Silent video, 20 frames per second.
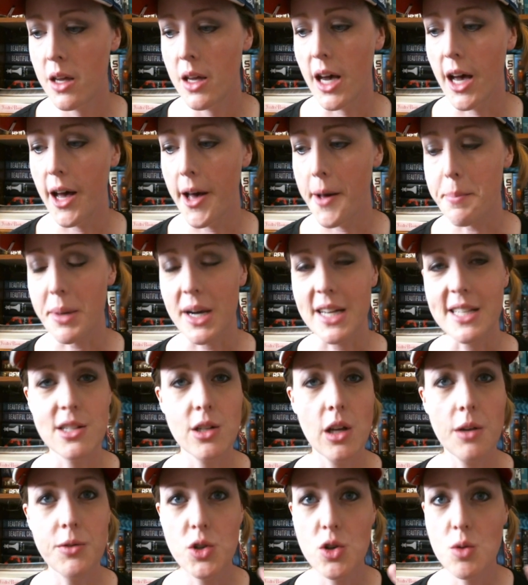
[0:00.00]
But I
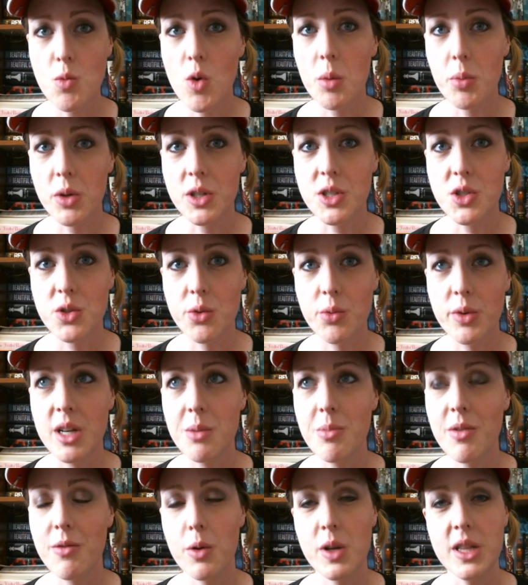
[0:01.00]
still have 2 more books to
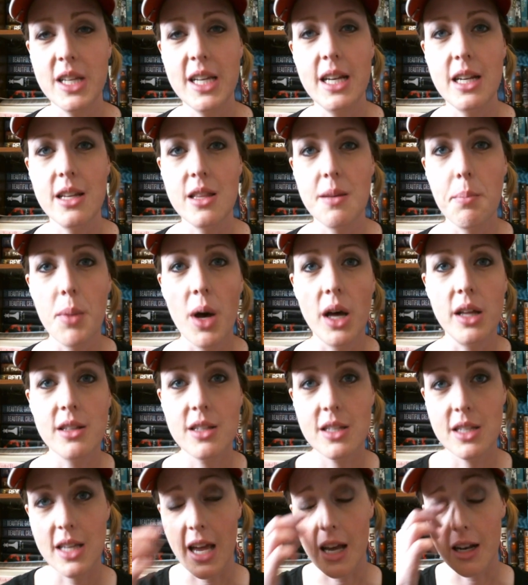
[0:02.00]
read before the end of the
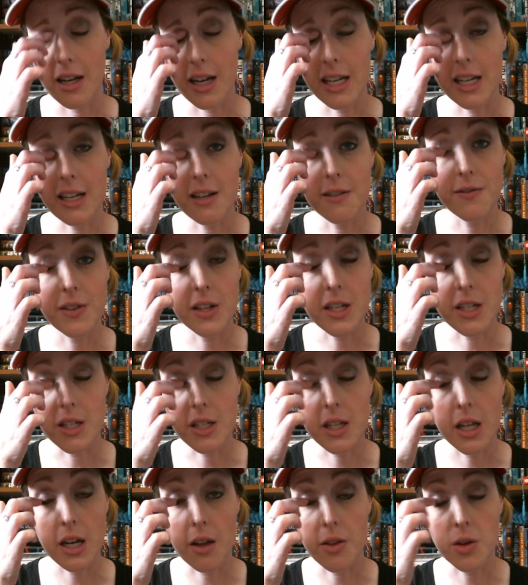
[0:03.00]
month, and I need to finish
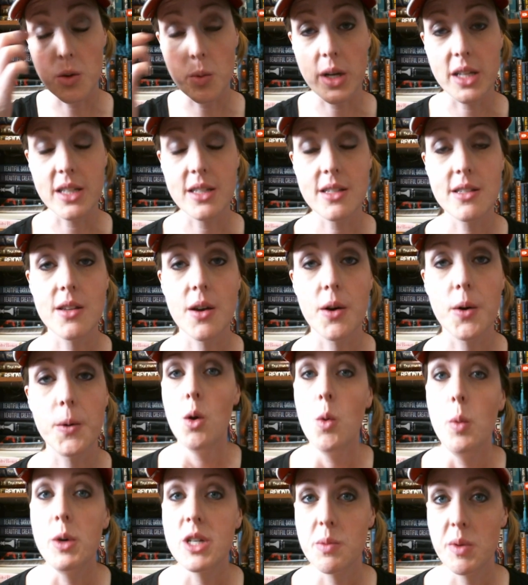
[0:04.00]
that other one, so
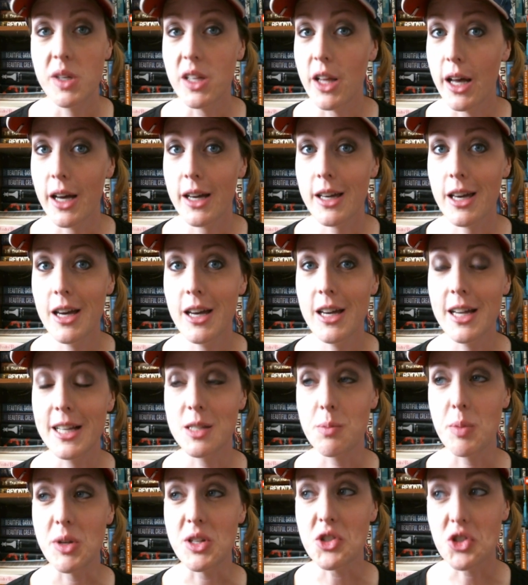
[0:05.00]
wish me luck.
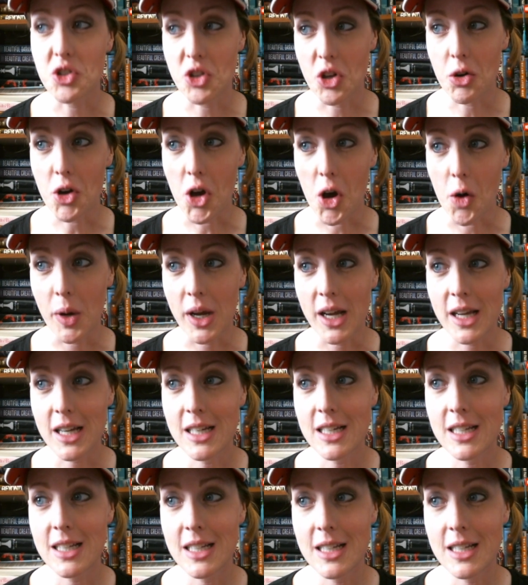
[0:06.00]
It's been slow going,